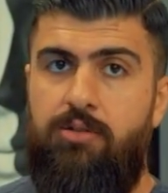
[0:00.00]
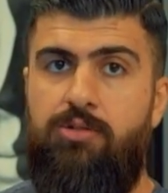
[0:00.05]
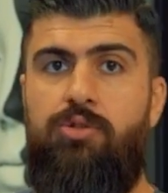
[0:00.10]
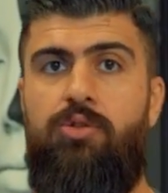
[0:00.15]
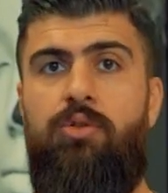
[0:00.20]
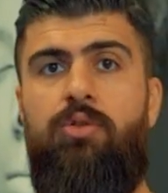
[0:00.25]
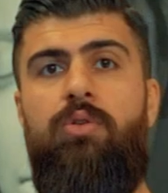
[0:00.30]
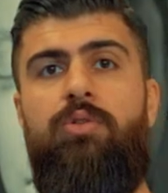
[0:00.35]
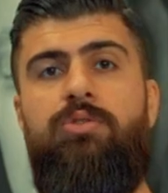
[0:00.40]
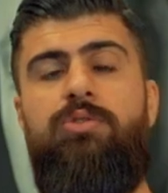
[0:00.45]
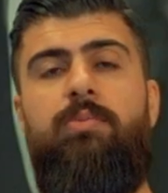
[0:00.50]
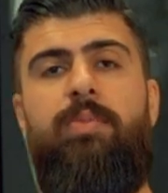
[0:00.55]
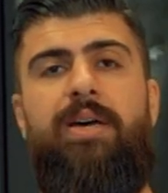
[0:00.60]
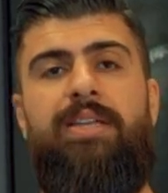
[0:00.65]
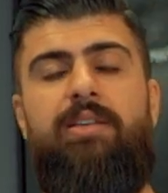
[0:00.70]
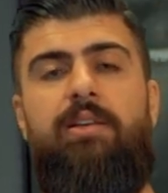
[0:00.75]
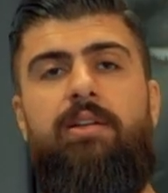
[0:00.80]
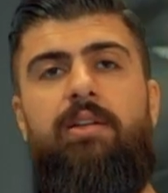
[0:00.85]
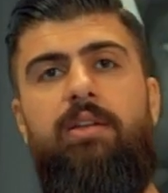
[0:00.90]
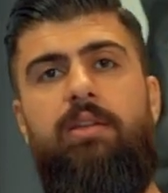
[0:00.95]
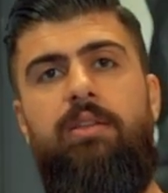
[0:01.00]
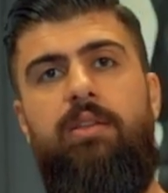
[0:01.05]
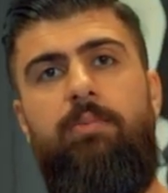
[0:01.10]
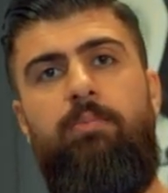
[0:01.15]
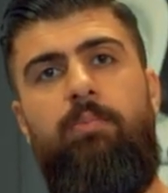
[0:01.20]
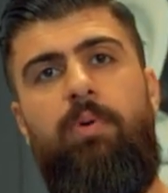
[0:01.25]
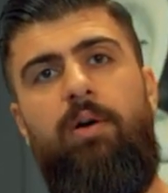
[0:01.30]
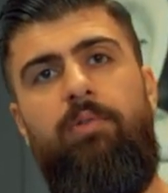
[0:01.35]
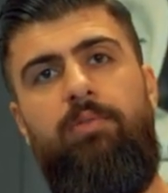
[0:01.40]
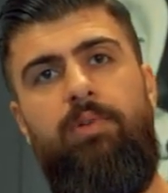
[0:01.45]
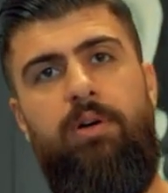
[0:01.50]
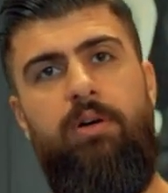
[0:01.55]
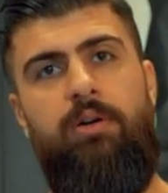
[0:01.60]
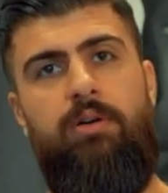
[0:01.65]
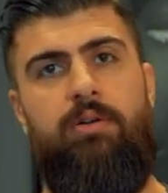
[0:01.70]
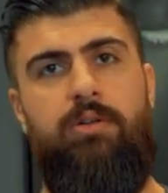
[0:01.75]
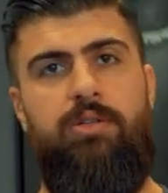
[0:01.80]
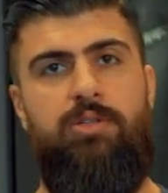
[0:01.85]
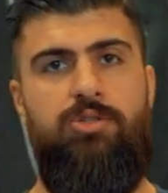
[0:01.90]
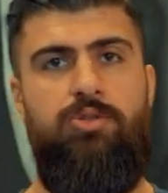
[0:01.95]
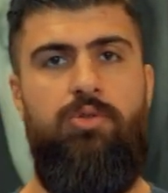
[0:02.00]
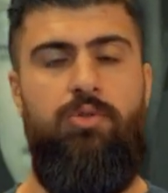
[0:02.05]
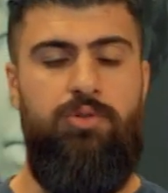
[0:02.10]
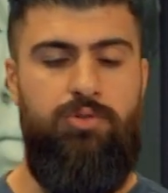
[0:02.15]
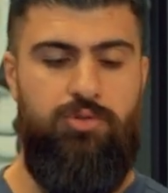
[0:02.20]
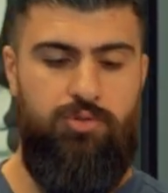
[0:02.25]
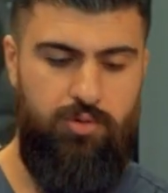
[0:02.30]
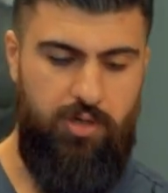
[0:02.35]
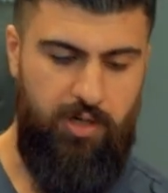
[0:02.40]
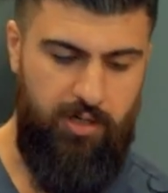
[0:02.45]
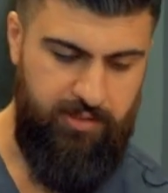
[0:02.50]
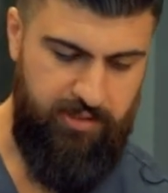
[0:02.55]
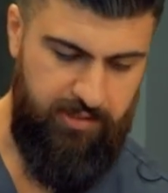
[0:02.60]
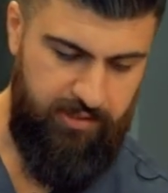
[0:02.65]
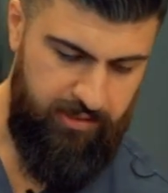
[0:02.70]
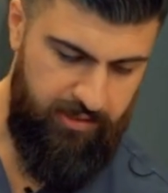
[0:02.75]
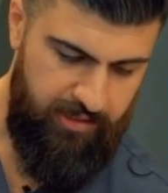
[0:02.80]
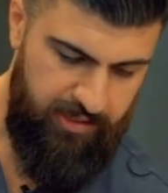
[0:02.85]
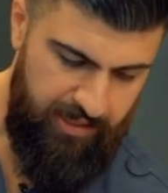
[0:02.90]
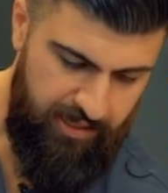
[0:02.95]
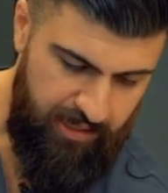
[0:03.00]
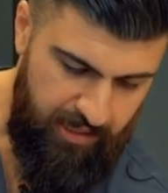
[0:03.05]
so automatically the power is going to cut.